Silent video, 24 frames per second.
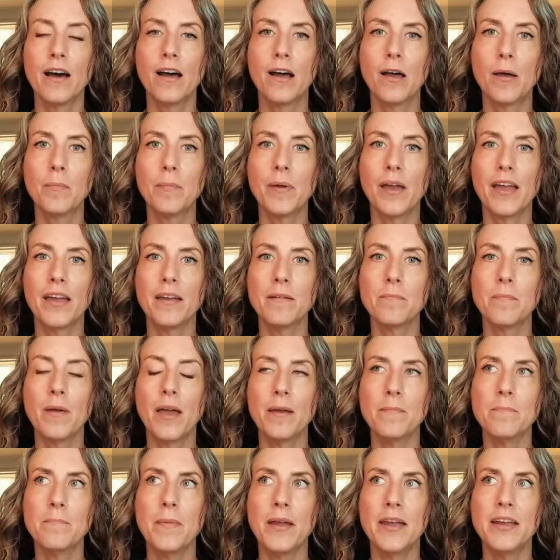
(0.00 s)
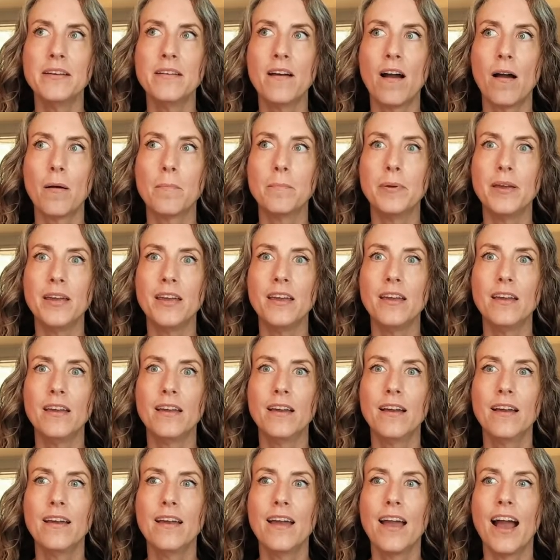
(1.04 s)
It may not
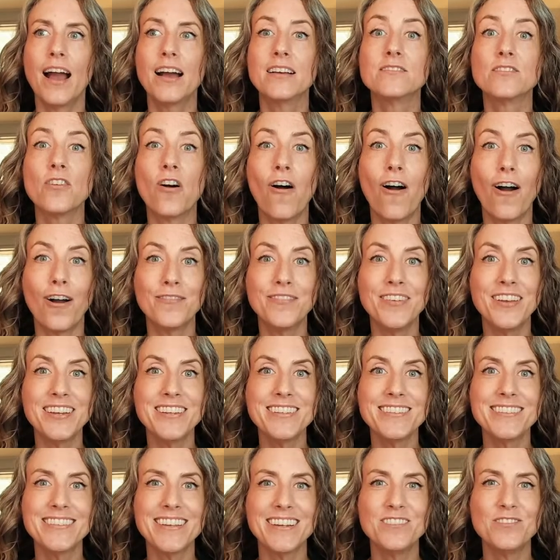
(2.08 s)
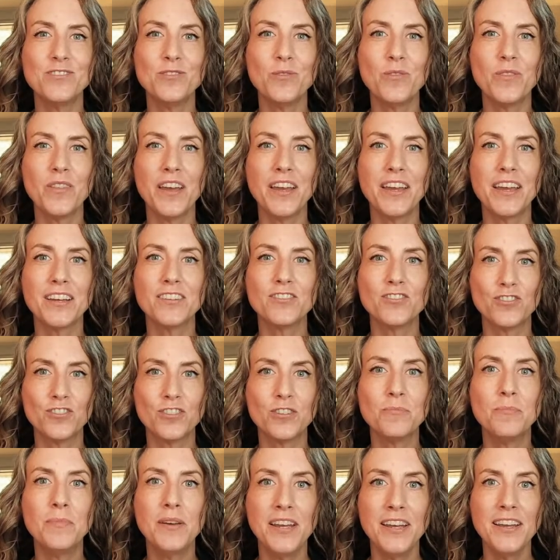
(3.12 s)
be as obvious as you think it
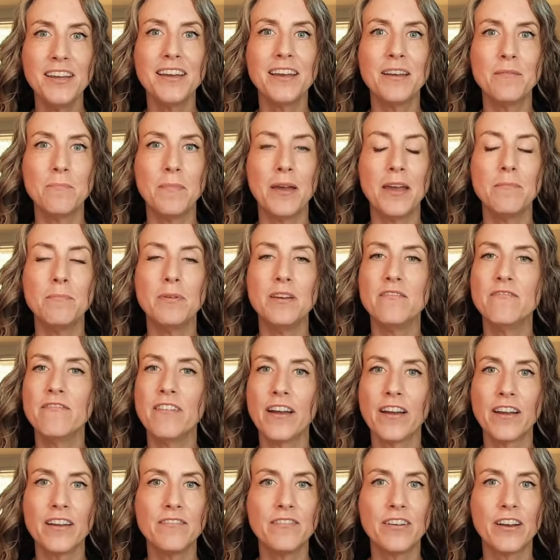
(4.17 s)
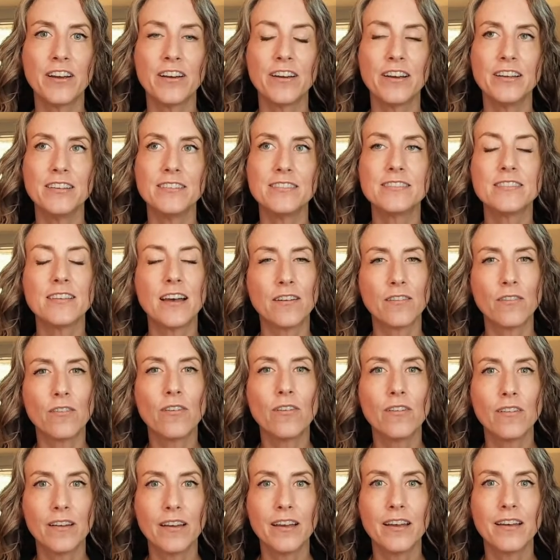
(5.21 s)
should be. It may be very, very
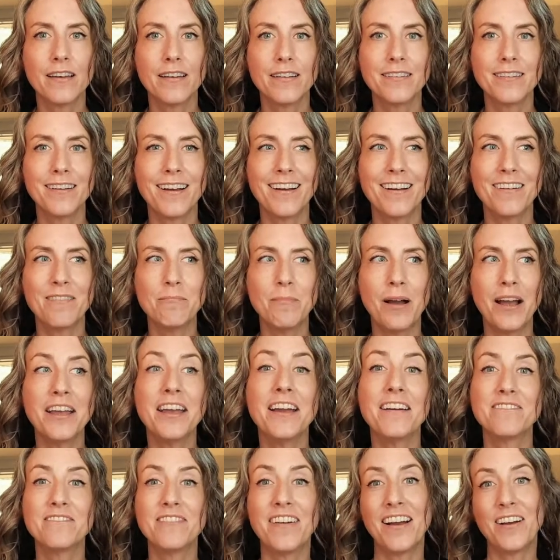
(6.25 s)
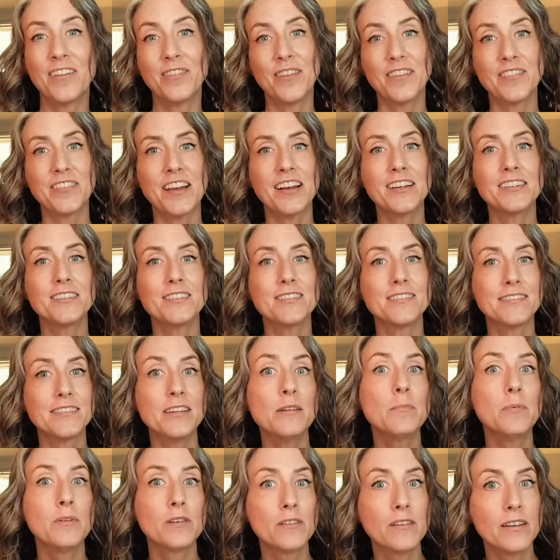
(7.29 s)
subtle. And I have found that is
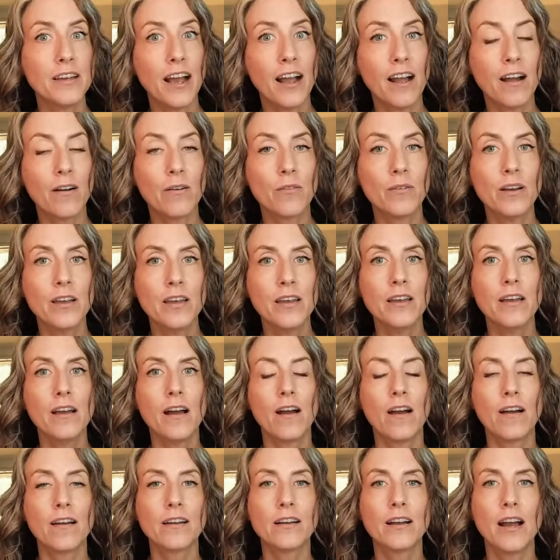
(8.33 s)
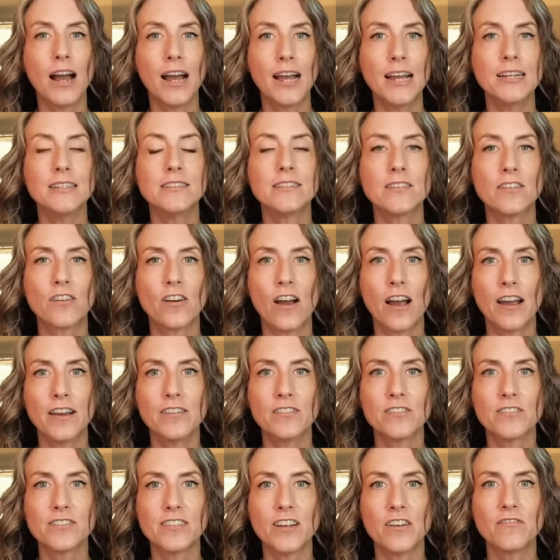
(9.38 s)
typically how our guides and our
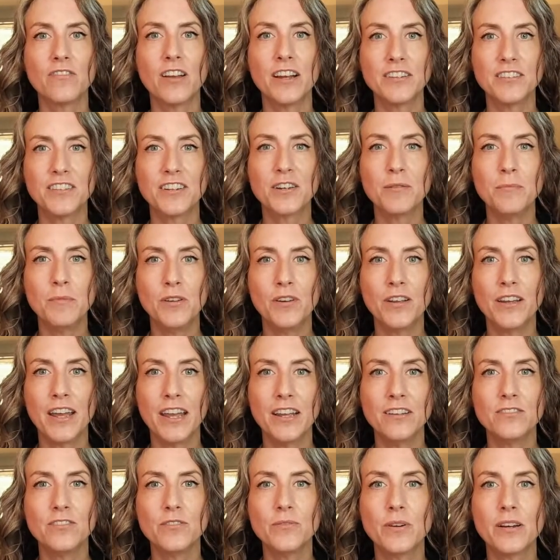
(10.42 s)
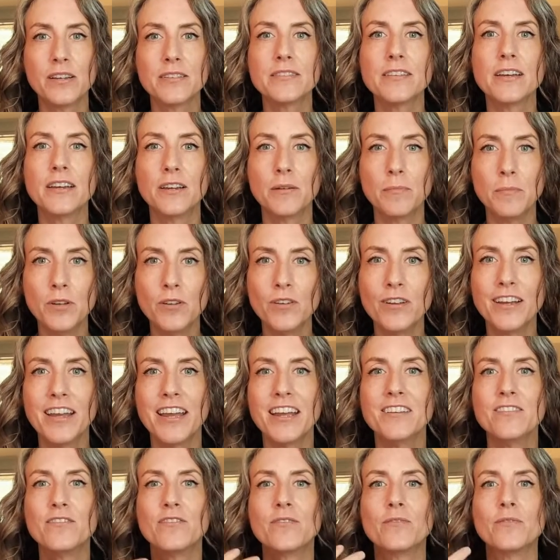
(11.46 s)
higher self like to communicate to us. They
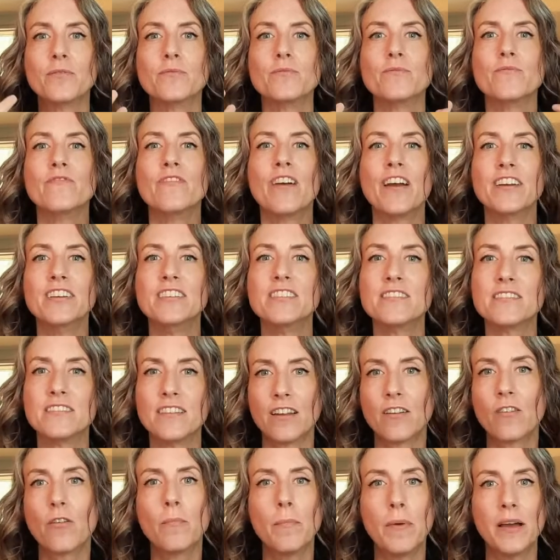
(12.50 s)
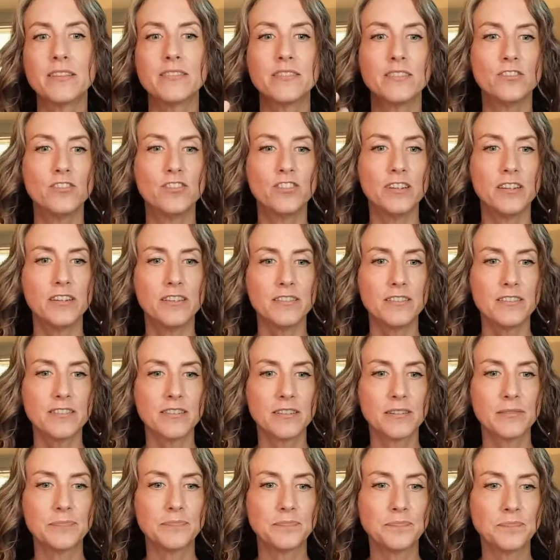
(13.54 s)
communicate through very subtle messages.